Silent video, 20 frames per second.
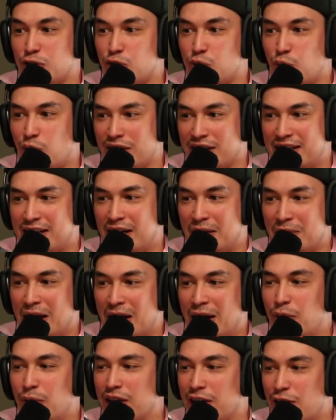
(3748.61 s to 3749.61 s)
one to come out
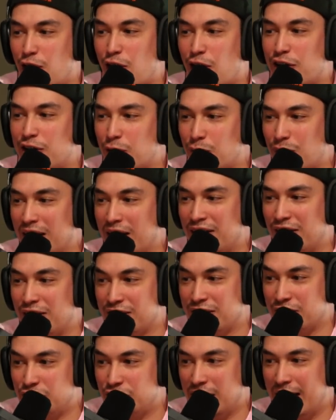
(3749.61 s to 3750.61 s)
with an Arca rail on their
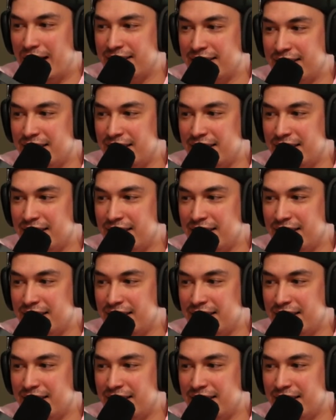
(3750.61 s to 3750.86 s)
chassis.